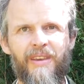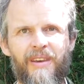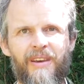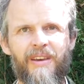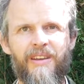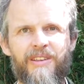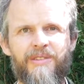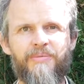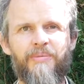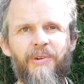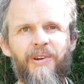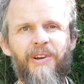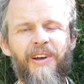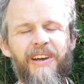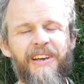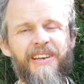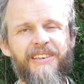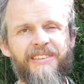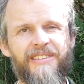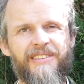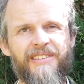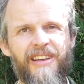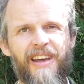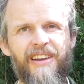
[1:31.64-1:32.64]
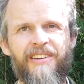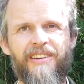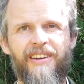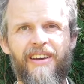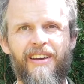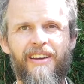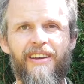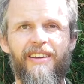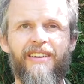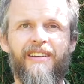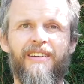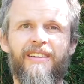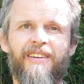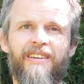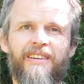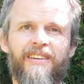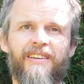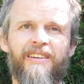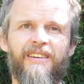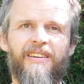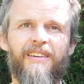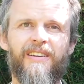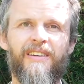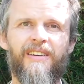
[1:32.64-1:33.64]
It's more like a Sunday,
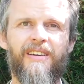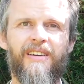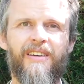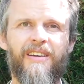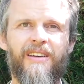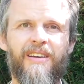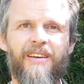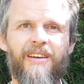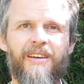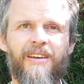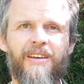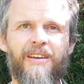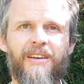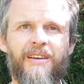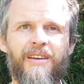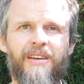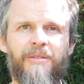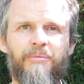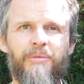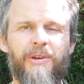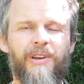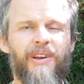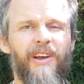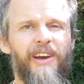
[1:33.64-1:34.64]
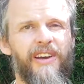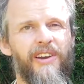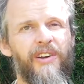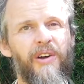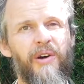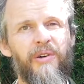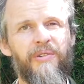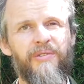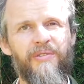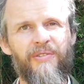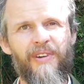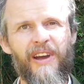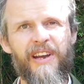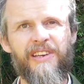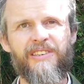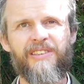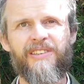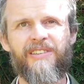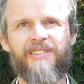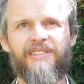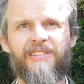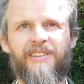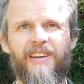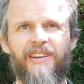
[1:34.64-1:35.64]
but like an
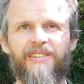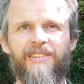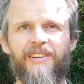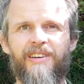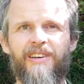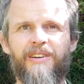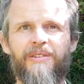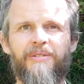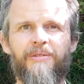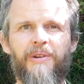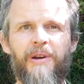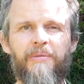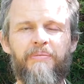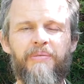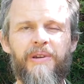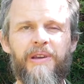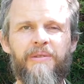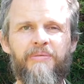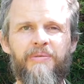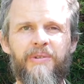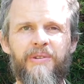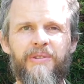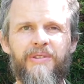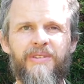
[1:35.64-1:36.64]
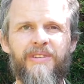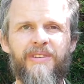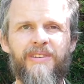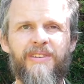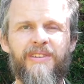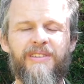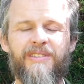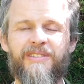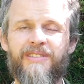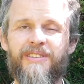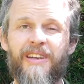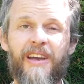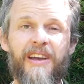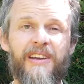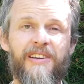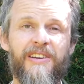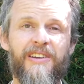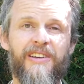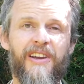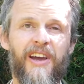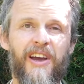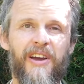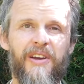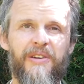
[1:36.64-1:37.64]
old-fashioned Sunday where people stayed at
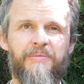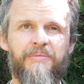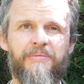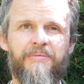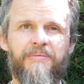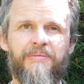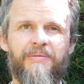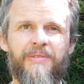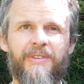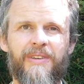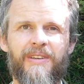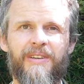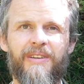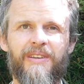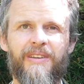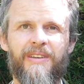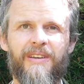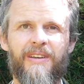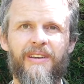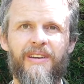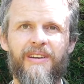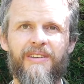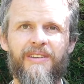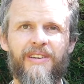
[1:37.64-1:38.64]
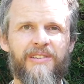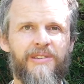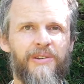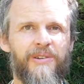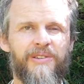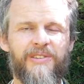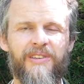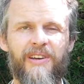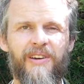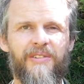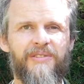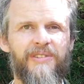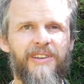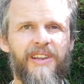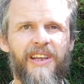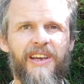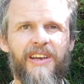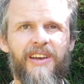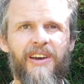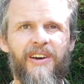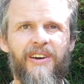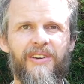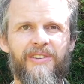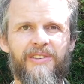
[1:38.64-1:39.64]
home and just looked after their
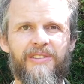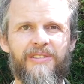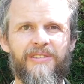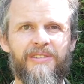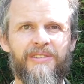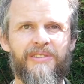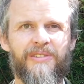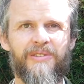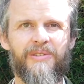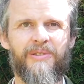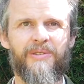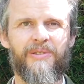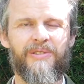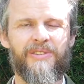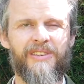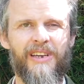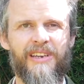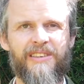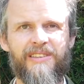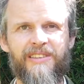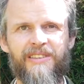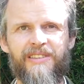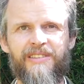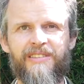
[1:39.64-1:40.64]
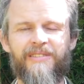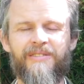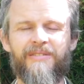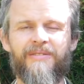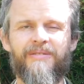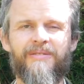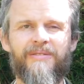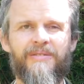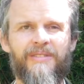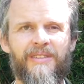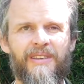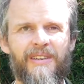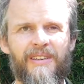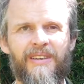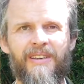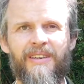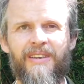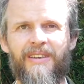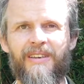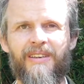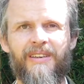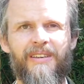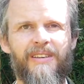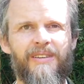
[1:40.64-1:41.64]
gardens or sat in
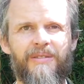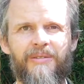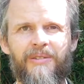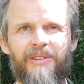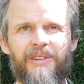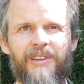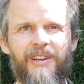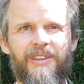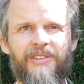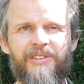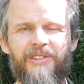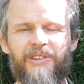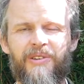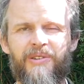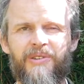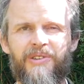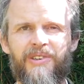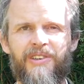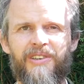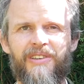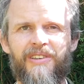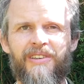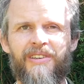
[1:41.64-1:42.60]
with their children.